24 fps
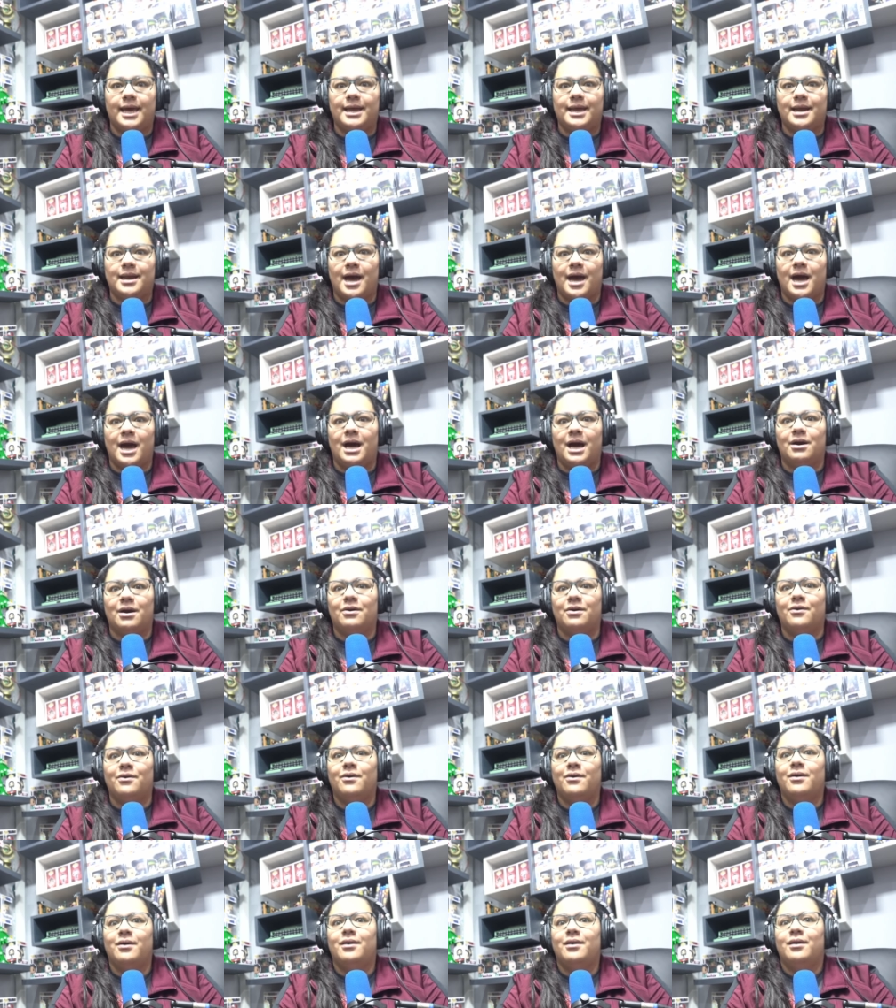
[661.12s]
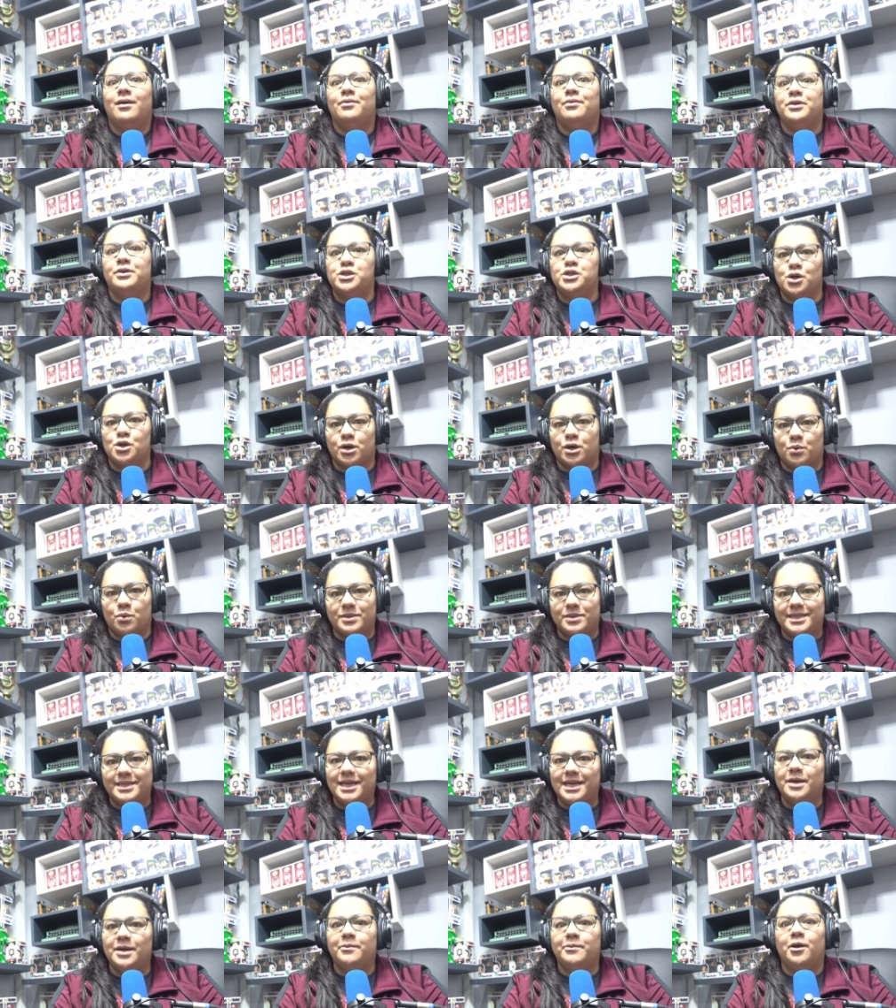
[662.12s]
how the Joker was
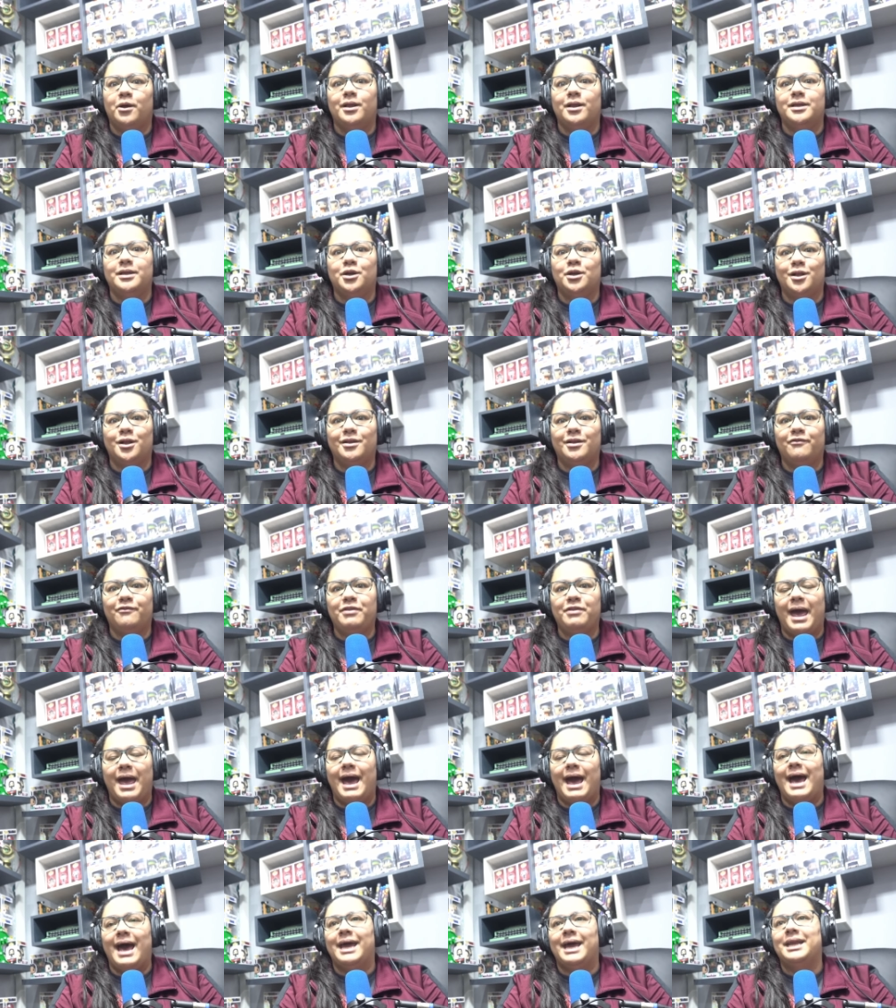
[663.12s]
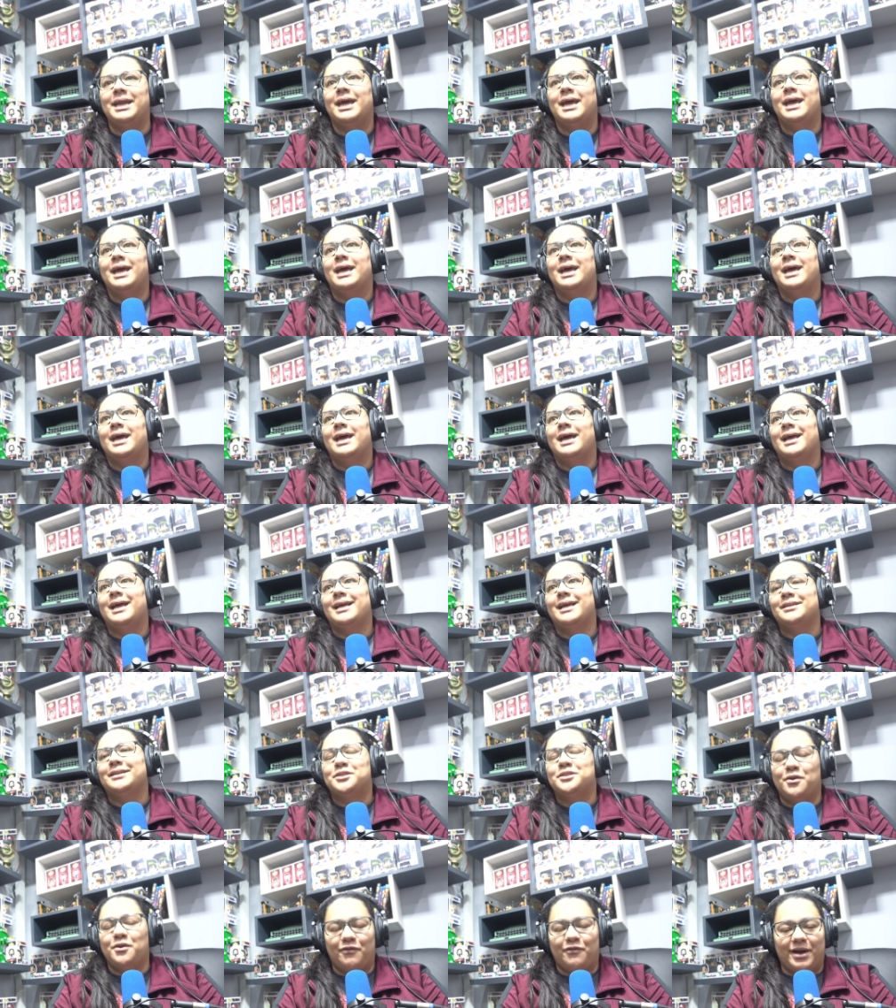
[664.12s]
evil and all of that.
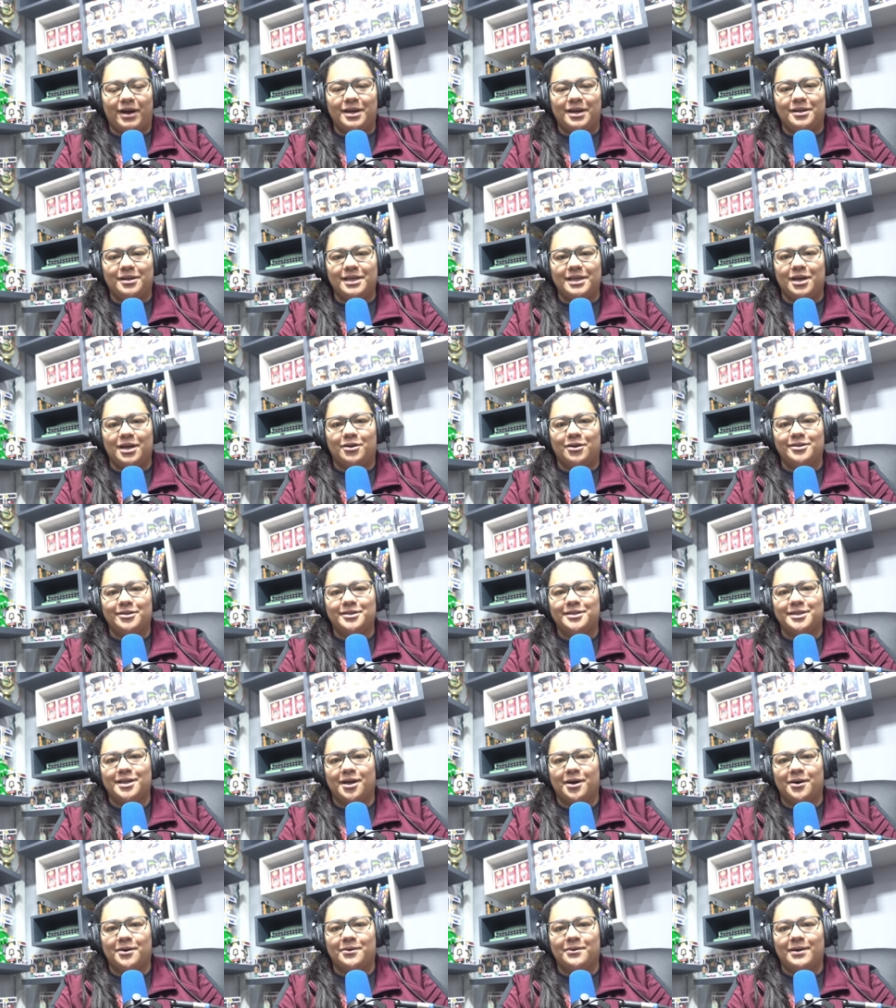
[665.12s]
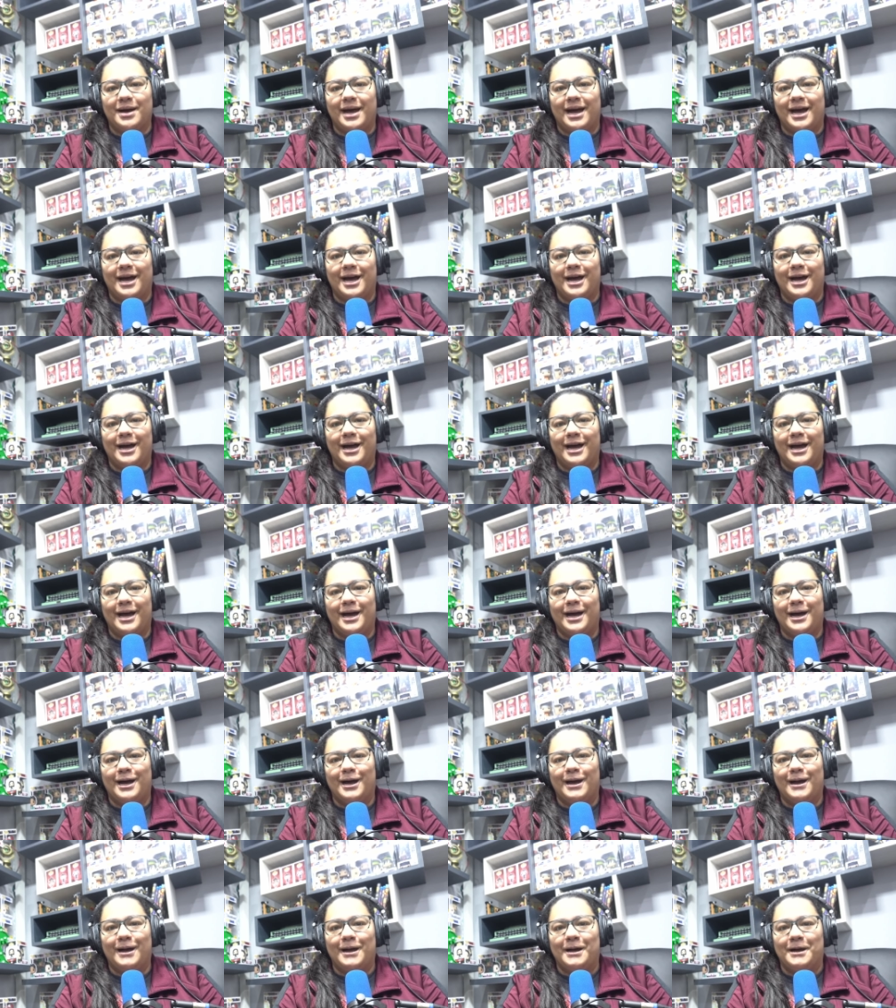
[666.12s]
She finally also uh,
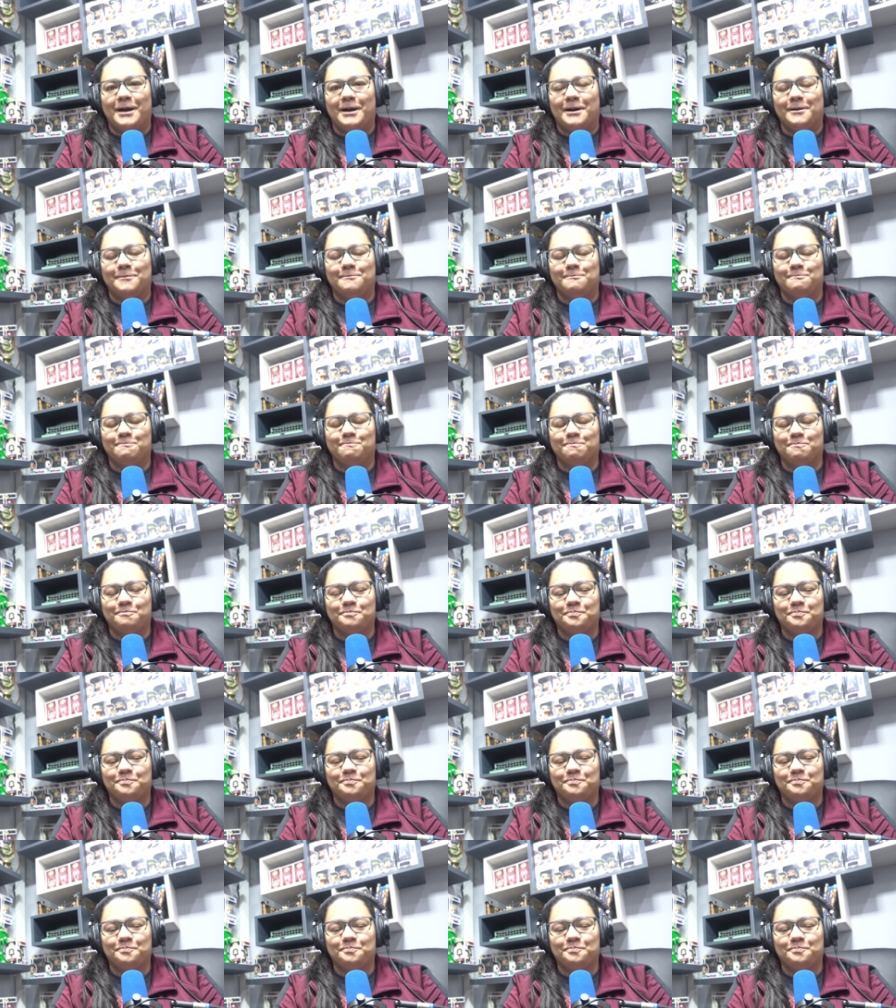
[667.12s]
uh, um,